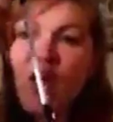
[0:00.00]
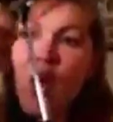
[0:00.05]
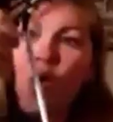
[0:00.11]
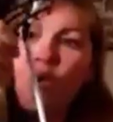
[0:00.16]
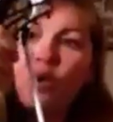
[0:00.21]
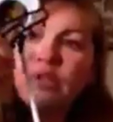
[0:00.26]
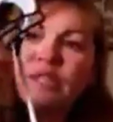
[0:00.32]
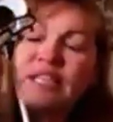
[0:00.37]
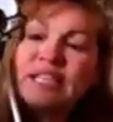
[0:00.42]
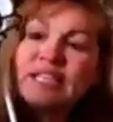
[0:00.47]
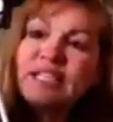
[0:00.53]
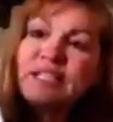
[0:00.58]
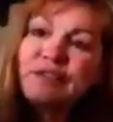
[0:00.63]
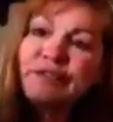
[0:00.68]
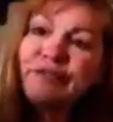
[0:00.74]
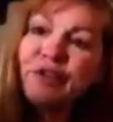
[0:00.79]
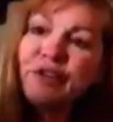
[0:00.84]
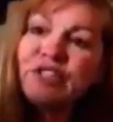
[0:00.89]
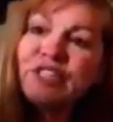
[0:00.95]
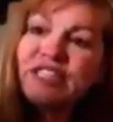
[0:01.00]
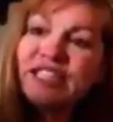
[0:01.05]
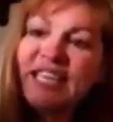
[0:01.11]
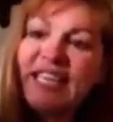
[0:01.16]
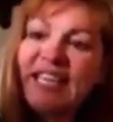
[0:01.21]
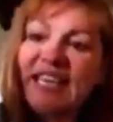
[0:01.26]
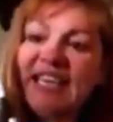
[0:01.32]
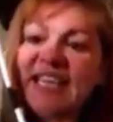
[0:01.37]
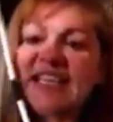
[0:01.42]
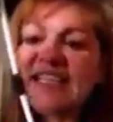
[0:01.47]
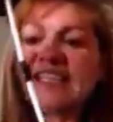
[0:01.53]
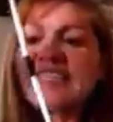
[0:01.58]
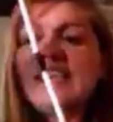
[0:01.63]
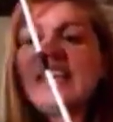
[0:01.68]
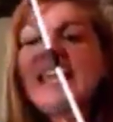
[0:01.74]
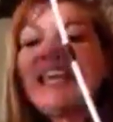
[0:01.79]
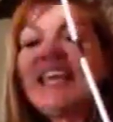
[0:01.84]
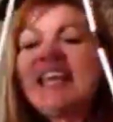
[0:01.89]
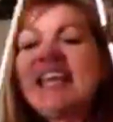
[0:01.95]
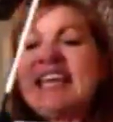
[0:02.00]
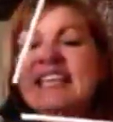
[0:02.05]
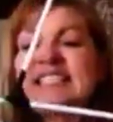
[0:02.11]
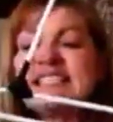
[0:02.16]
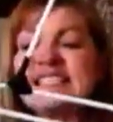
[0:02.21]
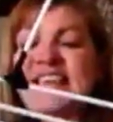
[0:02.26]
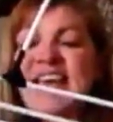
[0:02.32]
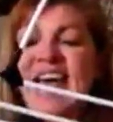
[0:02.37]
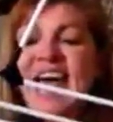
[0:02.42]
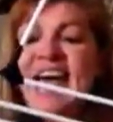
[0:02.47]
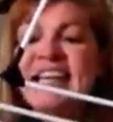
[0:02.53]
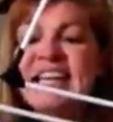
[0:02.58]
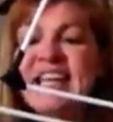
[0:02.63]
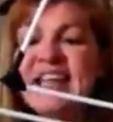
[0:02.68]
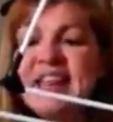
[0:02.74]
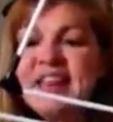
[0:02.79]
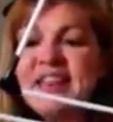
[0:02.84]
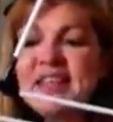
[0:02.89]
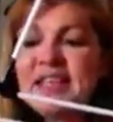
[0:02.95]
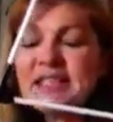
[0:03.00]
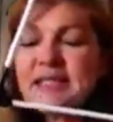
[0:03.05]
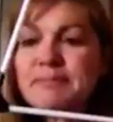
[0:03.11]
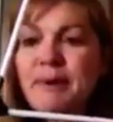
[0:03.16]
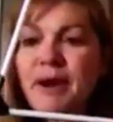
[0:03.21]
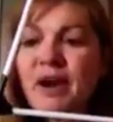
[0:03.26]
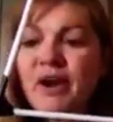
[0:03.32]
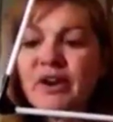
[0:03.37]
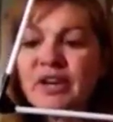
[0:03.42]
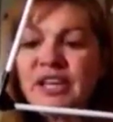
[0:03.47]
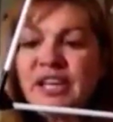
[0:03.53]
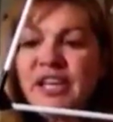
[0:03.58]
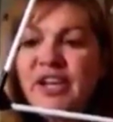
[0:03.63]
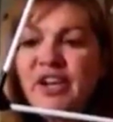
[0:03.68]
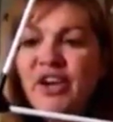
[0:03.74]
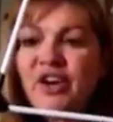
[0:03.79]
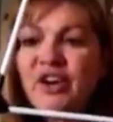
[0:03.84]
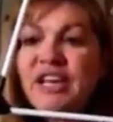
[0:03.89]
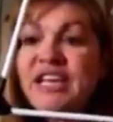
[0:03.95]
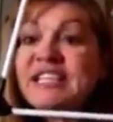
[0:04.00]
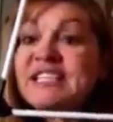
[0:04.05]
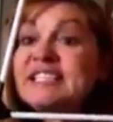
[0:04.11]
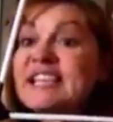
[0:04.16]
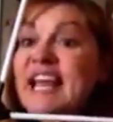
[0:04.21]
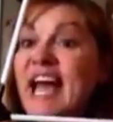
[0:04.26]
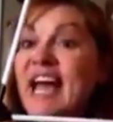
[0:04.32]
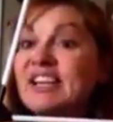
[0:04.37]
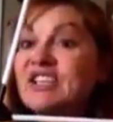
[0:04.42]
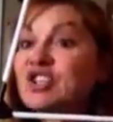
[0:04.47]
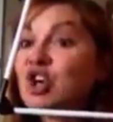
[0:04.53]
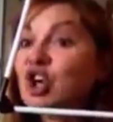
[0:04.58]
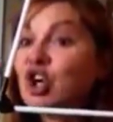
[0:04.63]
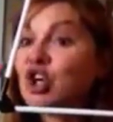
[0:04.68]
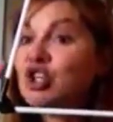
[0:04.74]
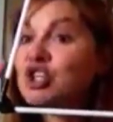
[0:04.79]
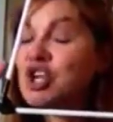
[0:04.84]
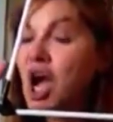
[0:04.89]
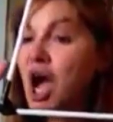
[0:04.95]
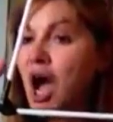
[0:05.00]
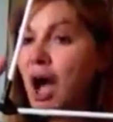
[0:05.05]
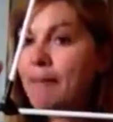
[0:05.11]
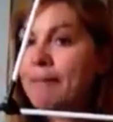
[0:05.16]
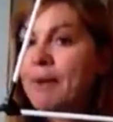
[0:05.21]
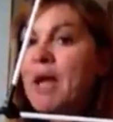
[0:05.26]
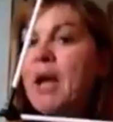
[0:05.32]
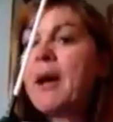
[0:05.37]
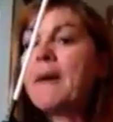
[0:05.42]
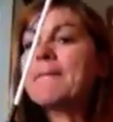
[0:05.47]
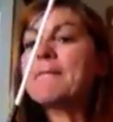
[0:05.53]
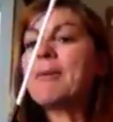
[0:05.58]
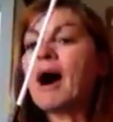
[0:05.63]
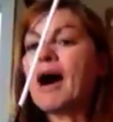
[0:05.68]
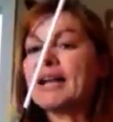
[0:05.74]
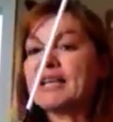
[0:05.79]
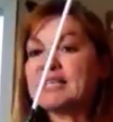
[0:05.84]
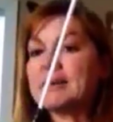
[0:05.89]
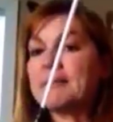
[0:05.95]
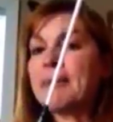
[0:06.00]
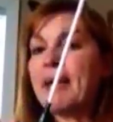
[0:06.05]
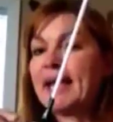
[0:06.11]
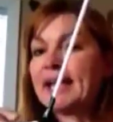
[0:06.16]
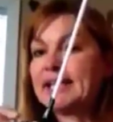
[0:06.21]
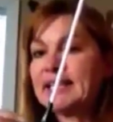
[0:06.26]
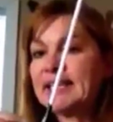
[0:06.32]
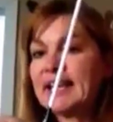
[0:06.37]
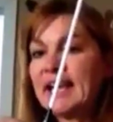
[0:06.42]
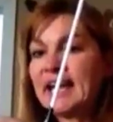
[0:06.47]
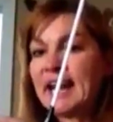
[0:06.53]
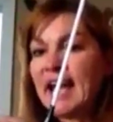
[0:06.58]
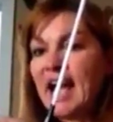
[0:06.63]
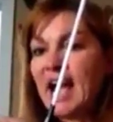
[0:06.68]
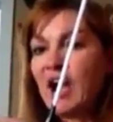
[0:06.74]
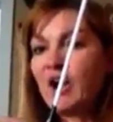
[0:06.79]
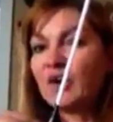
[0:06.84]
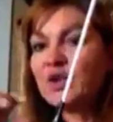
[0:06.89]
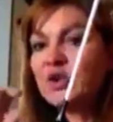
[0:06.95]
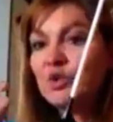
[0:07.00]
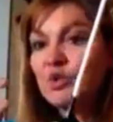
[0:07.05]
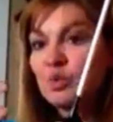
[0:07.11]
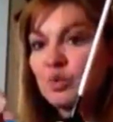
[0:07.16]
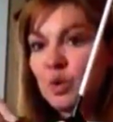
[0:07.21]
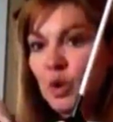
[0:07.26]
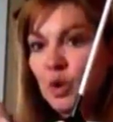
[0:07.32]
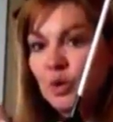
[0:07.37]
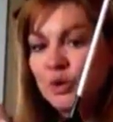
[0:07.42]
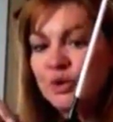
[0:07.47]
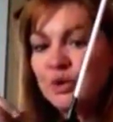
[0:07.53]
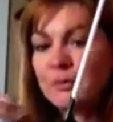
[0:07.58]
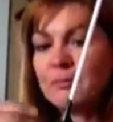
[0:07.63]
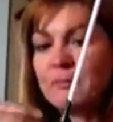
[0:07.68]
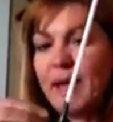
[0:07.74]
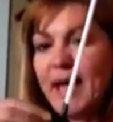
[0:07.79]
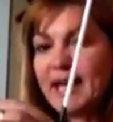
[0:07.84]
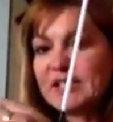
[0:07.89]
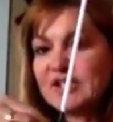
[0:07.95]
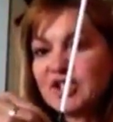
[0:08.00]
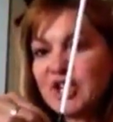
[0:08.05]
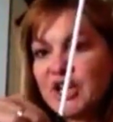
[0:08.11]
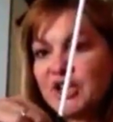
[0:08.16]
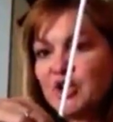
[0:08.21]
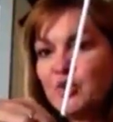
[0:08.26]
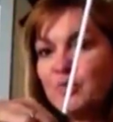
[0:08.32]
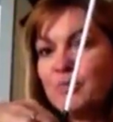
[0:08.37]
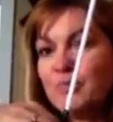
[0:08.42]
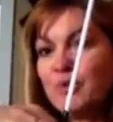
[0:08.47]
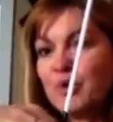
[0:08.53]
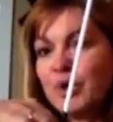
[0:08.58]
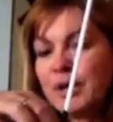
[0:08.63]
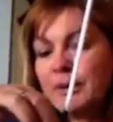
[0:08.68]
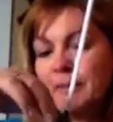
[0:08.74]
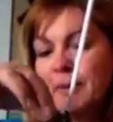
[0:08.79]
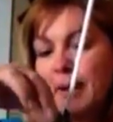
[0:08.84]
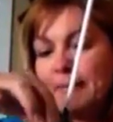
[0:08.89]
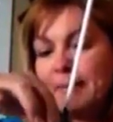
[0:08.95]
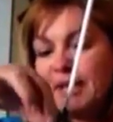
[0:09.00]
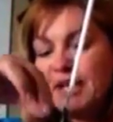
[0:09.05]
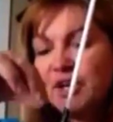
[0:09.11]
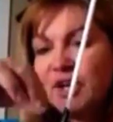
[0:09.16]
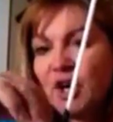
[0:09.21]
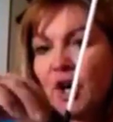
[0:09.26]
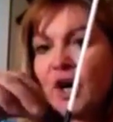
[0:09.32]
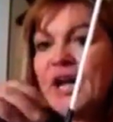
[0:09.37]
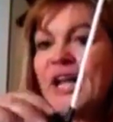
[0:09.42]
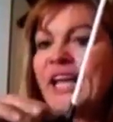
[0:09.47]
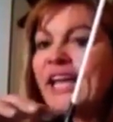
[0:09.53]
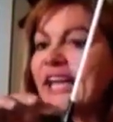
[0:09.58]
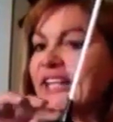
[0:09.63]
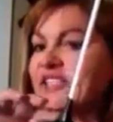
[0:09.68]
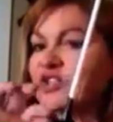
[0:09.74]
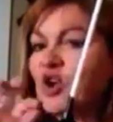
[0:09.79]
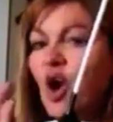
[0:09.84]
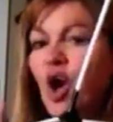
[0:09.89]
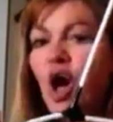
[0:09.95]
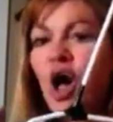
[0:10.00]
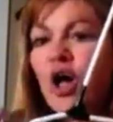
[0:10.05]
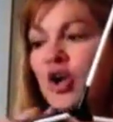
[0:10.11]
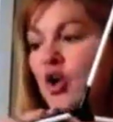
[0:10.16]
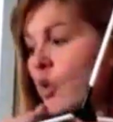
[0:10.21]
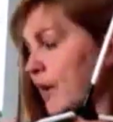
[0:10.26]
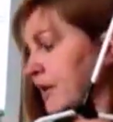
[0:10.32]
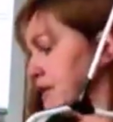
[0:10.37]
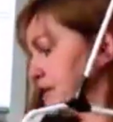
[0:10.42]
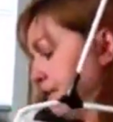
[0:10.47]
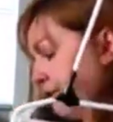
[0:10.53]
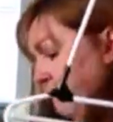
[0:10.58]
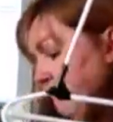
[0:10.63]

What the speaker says: The only difference is that this part here is not turned up. But depending on how you roll your mesh and you put them up here, it's all going